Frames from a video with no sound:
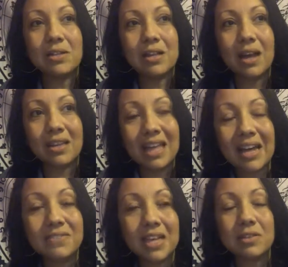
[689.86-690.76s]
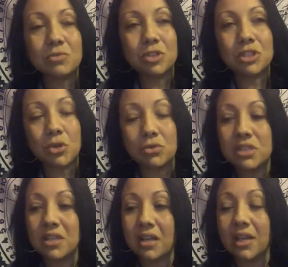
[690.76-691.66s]
A lot of times we're so
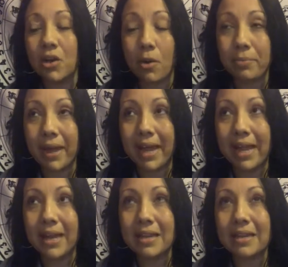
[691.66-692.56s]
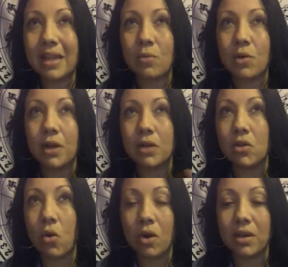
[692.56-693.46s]
stuck in our pain that we're
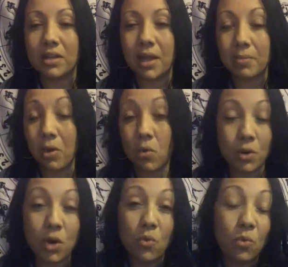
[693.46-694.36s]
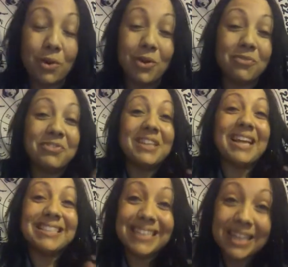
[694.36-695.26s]
ignoring them, or we don't feel
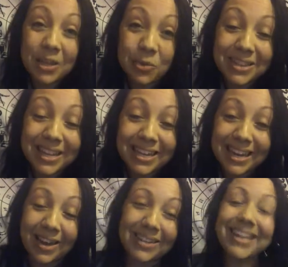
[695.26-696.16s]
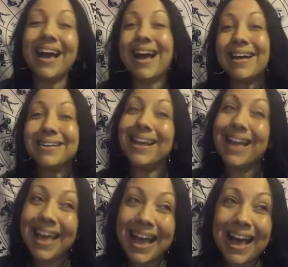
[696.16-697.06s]
like dealing with that now. Yeah,
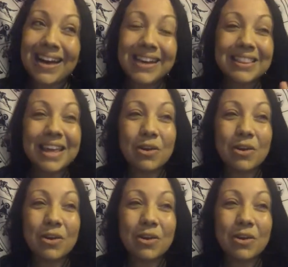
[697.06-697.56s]
I'll get that.